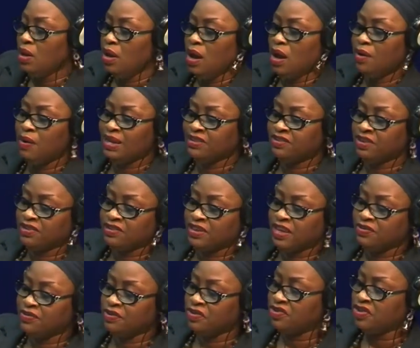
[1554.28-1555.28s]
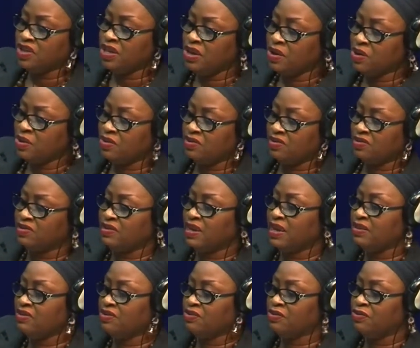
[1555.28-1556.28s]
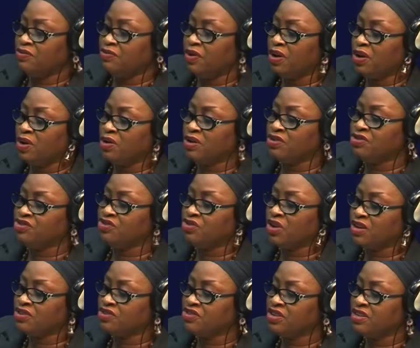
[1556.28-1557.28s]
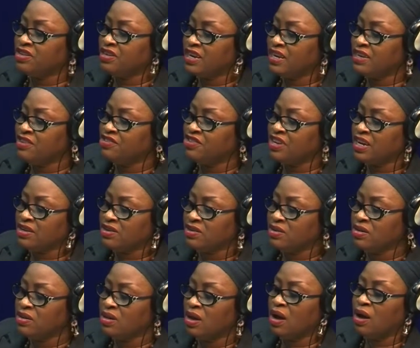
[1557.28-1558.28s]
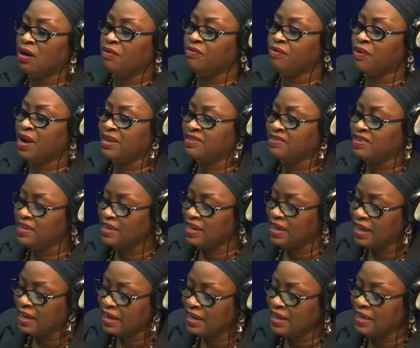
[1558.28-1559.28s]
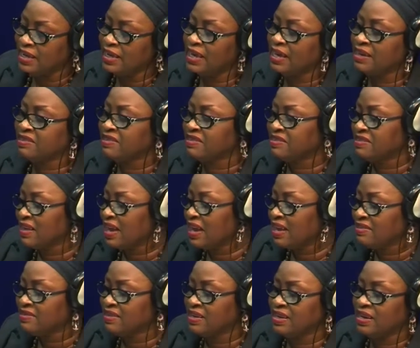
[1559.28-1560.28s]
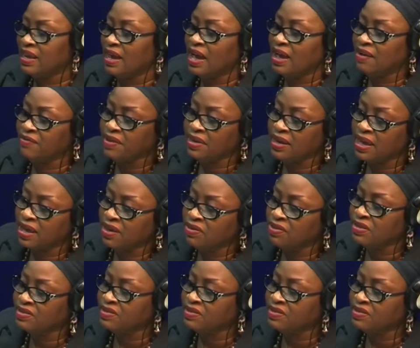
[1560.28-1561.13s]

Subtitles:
All right, successful CEOs tend to follow a structured daily schedule of rising early, exercising, having healthy